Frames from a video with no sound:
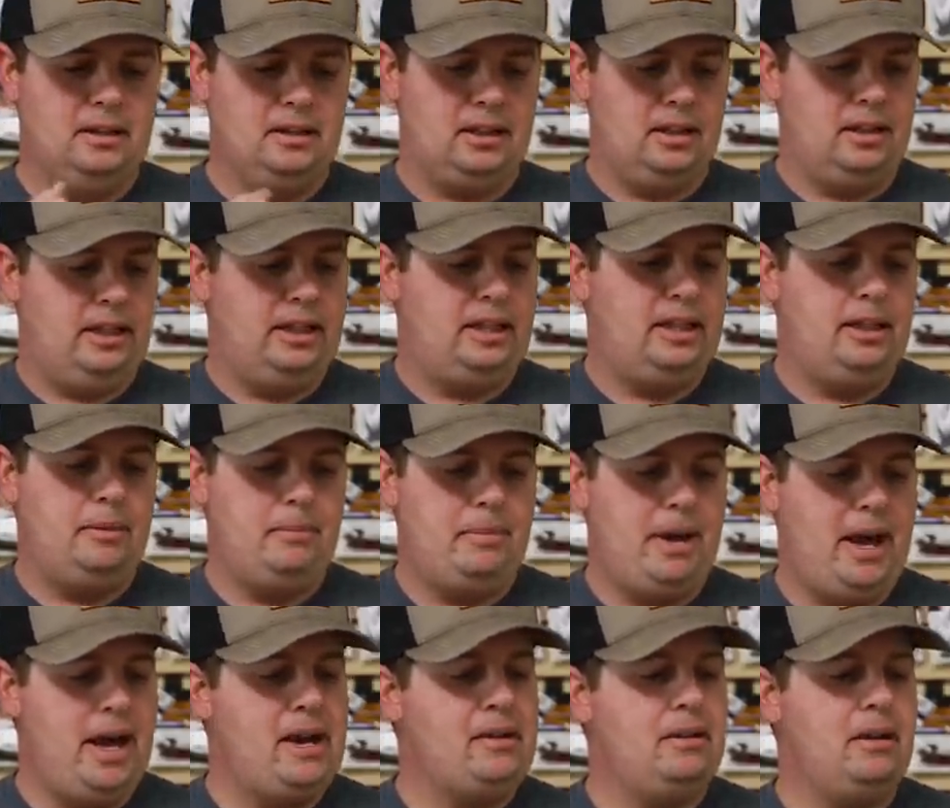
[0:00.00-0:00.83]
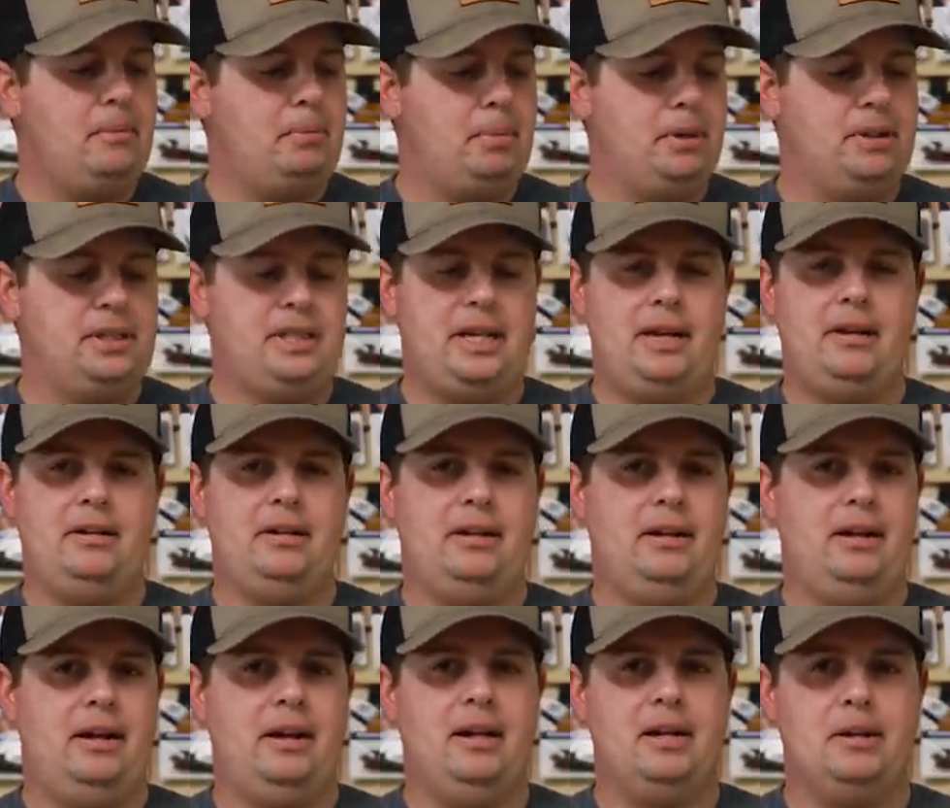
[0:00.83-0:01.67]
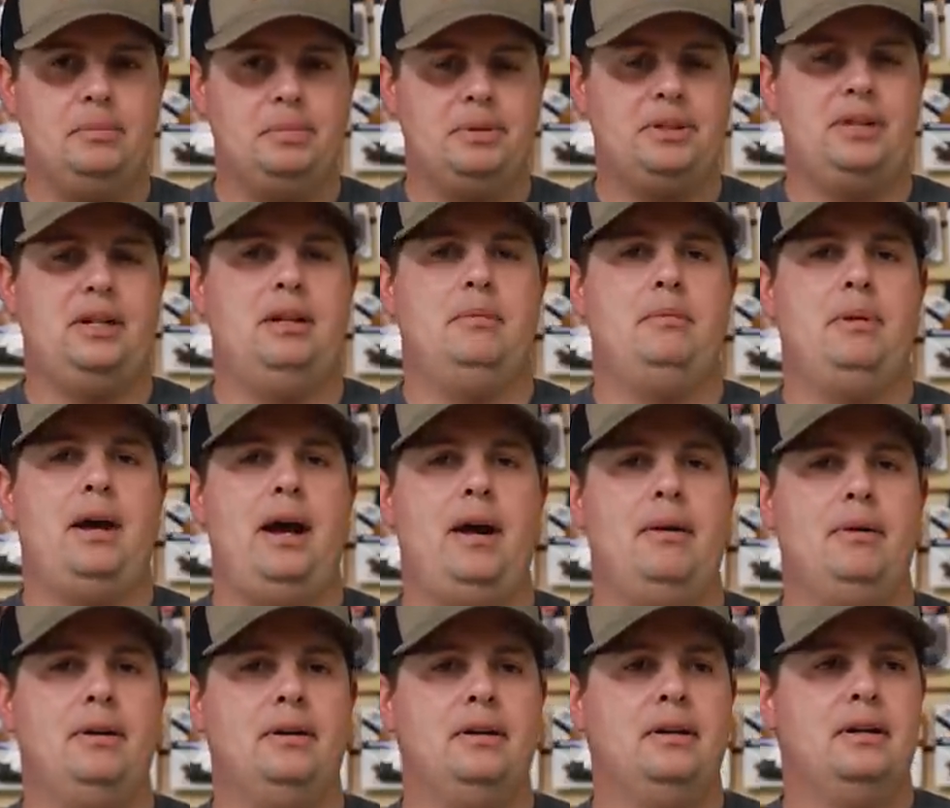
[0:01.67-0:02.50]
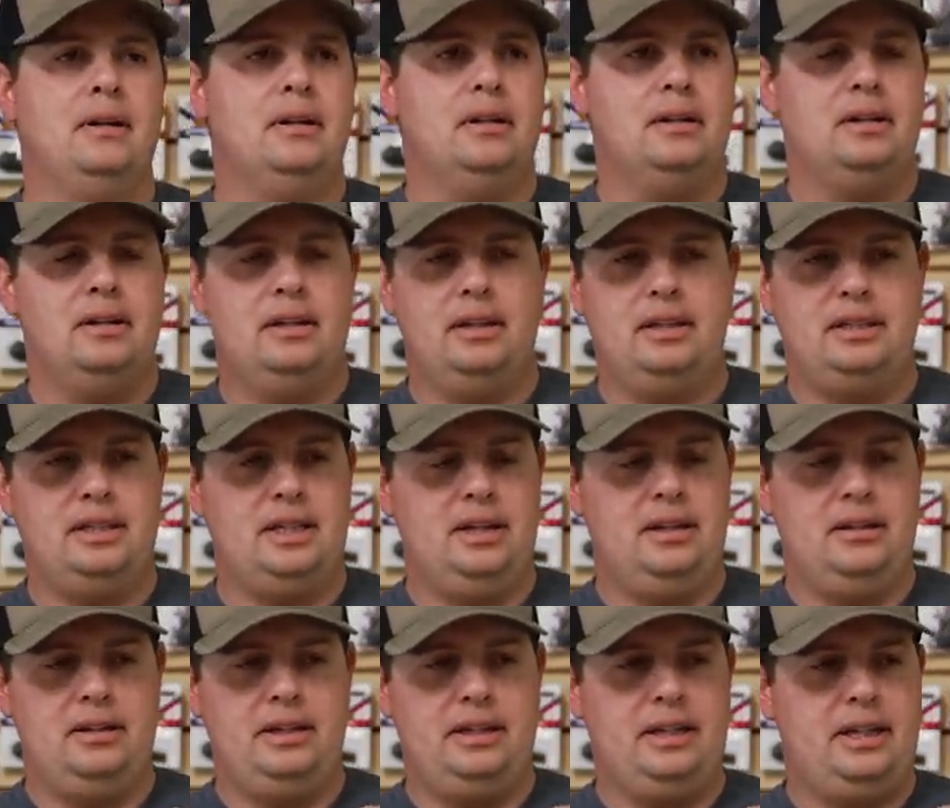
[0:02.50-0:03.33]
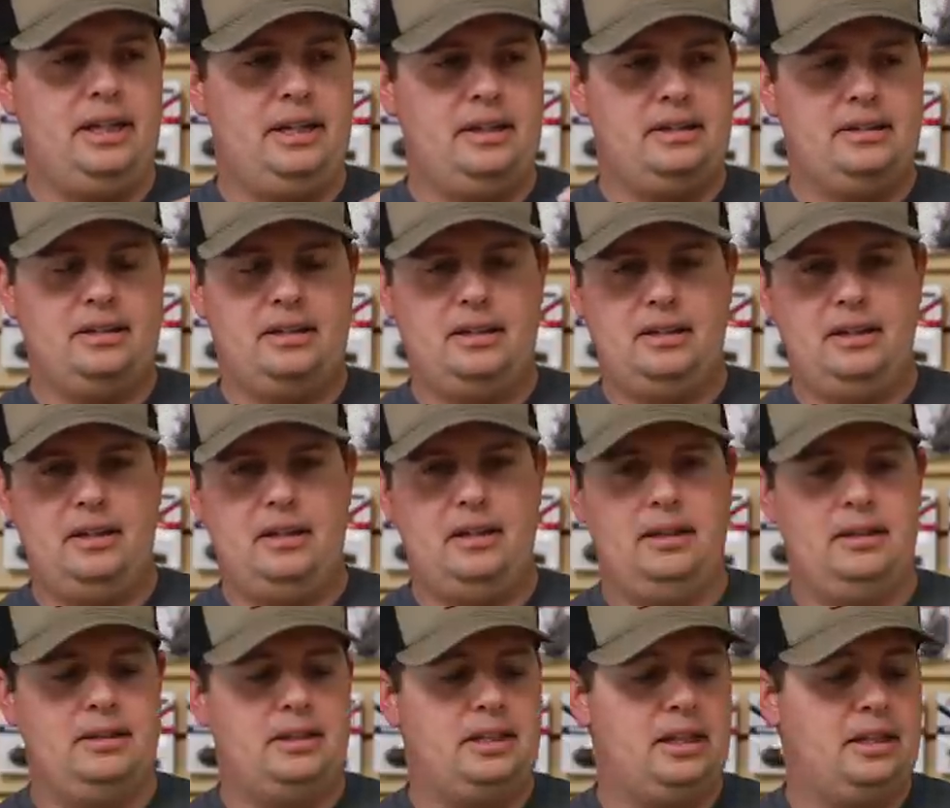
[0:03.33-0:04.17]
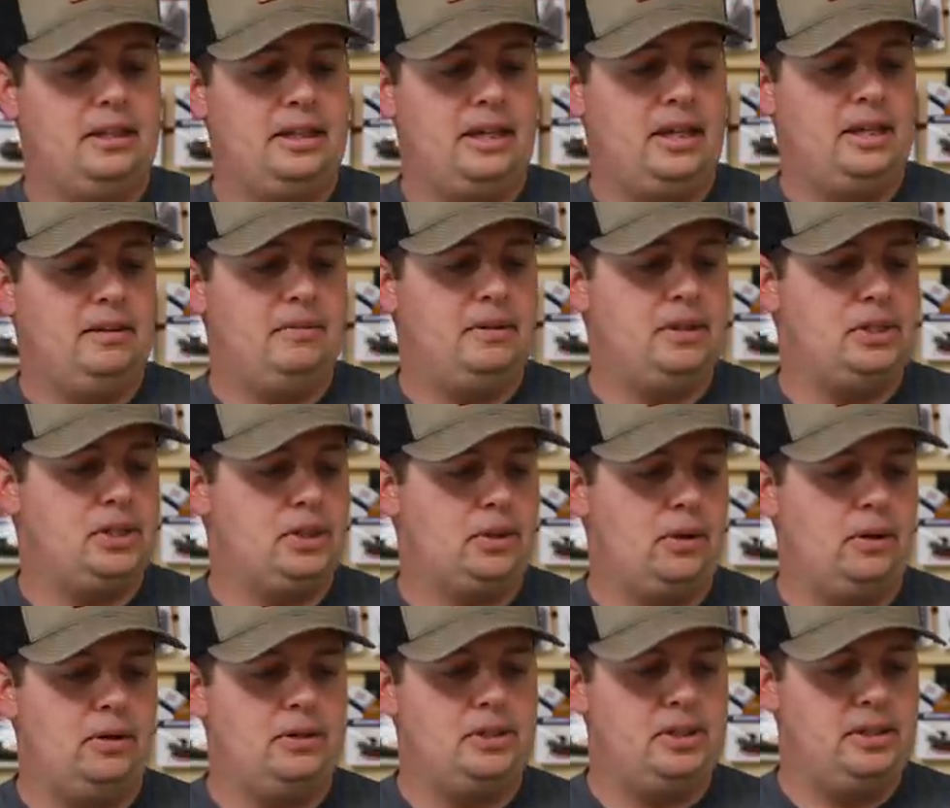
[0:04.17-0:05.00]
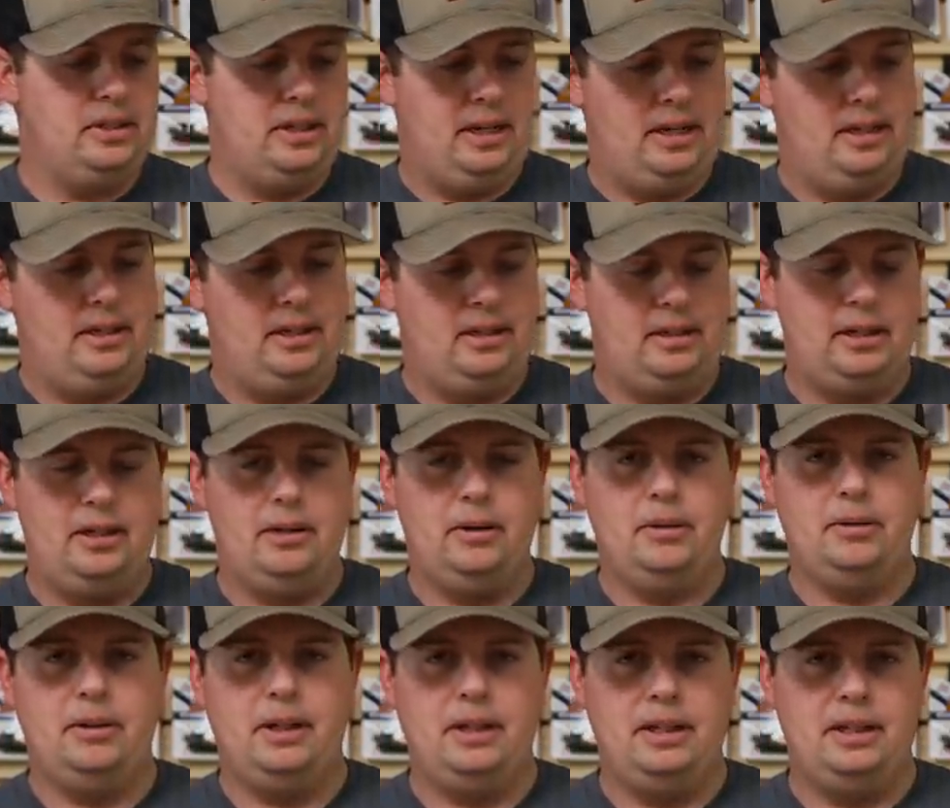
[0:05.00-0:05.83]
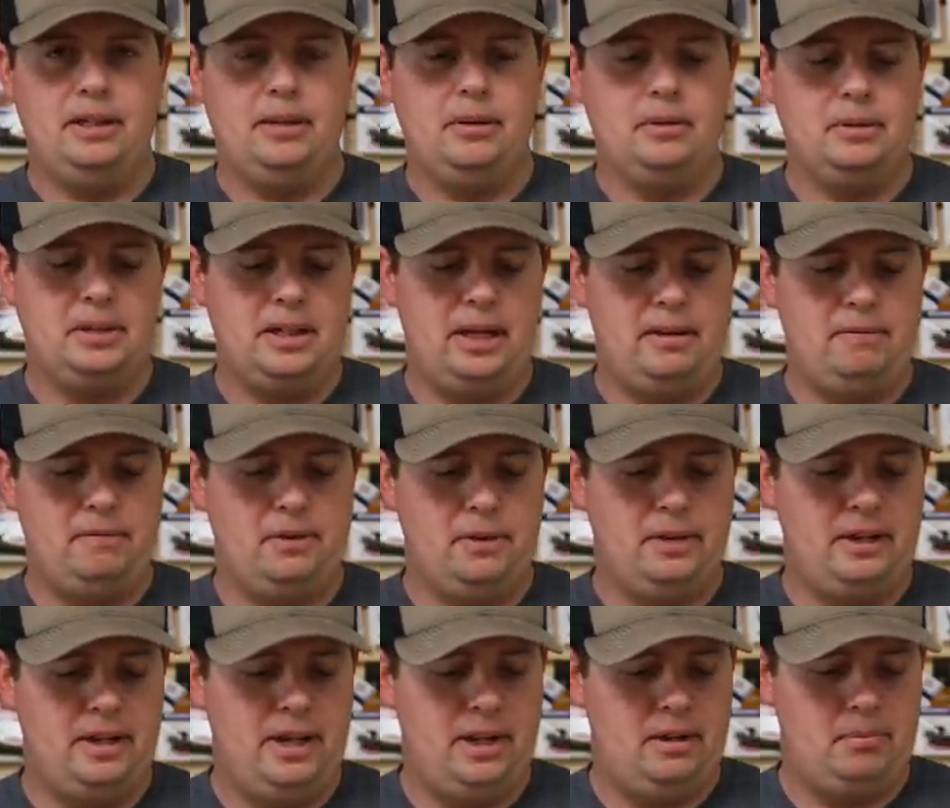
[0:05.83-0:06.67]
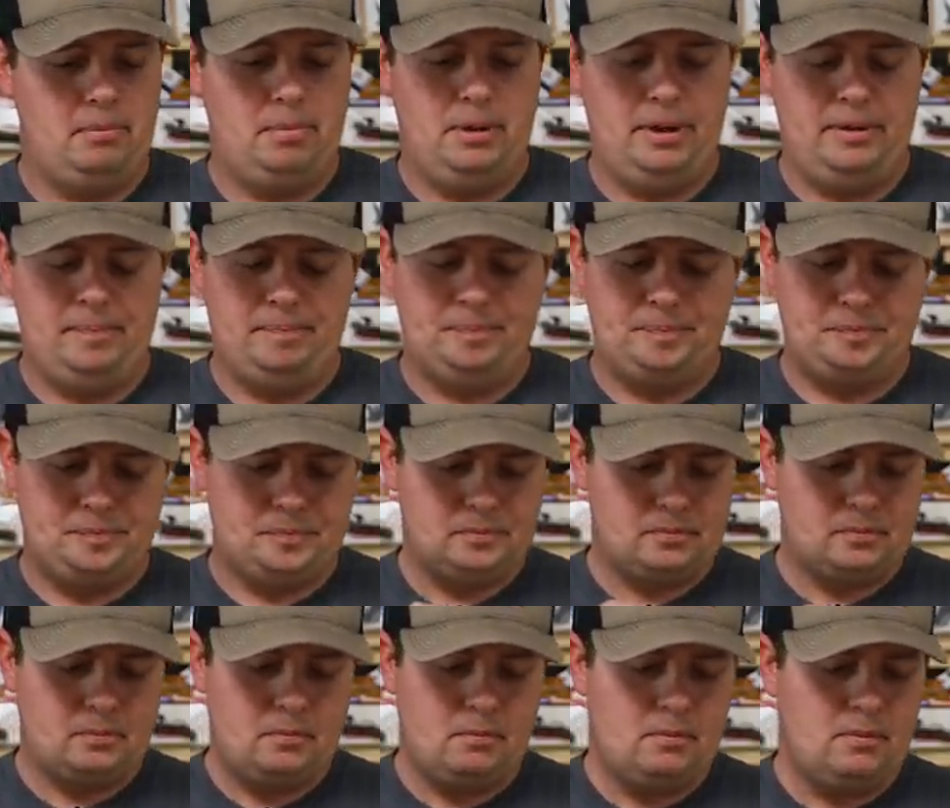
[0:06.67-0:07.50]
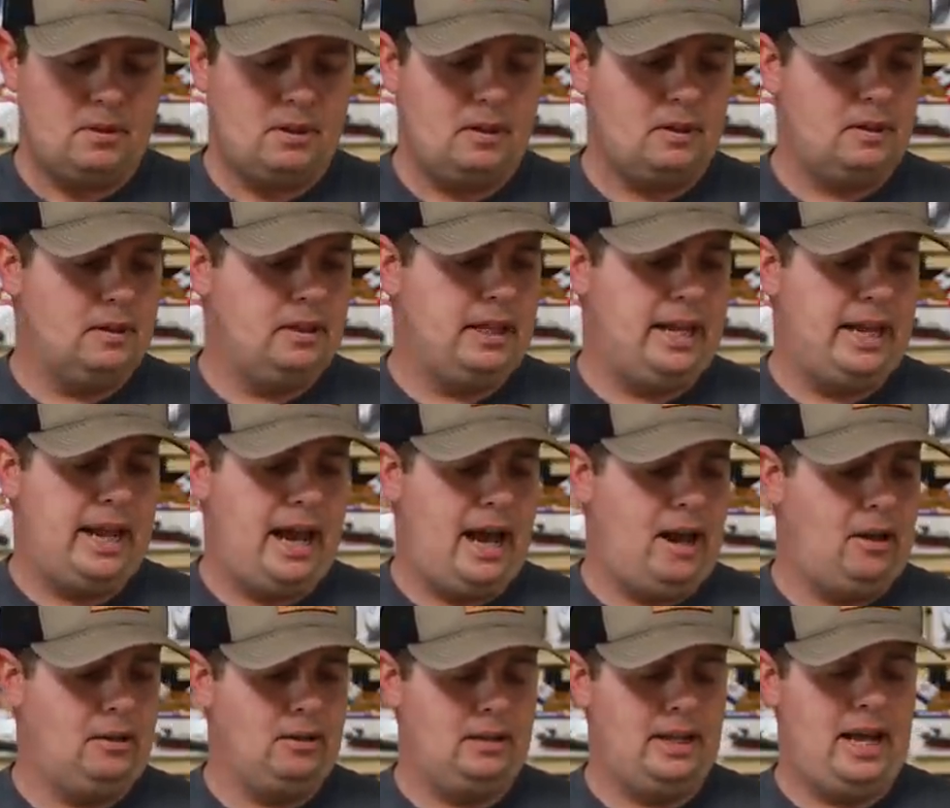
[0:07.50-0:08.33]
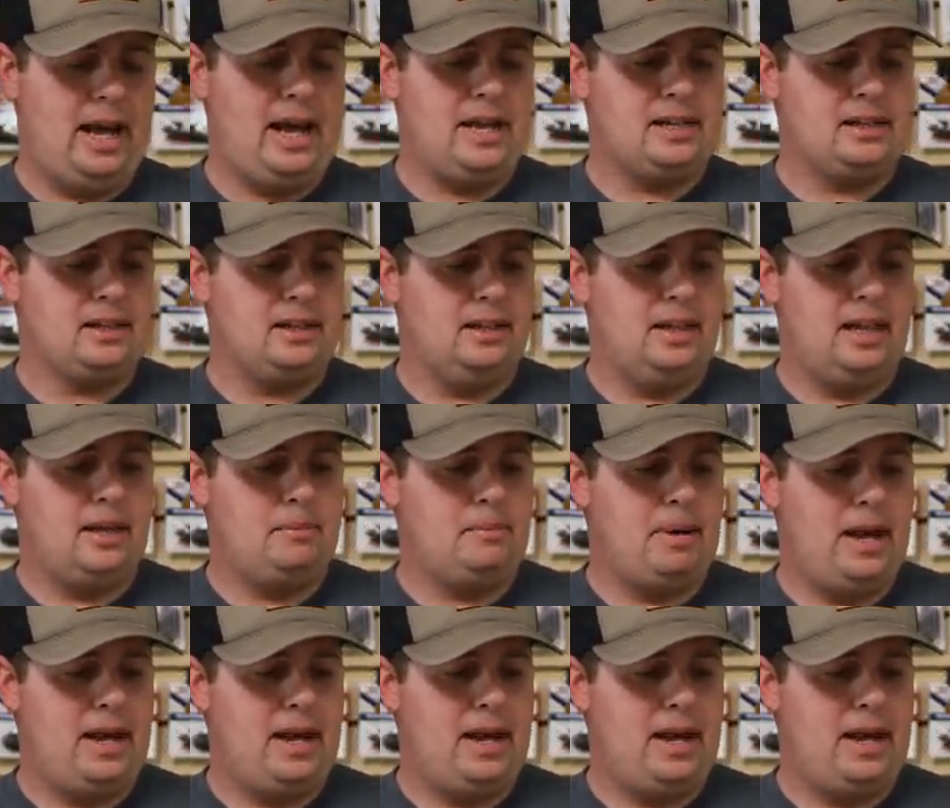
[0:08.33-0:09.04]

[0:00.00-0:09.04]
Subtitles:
The lithium battery puts out 100% power until it gets till the end of its charge, and then, you know, then they go dead for the day. But they outlast the lead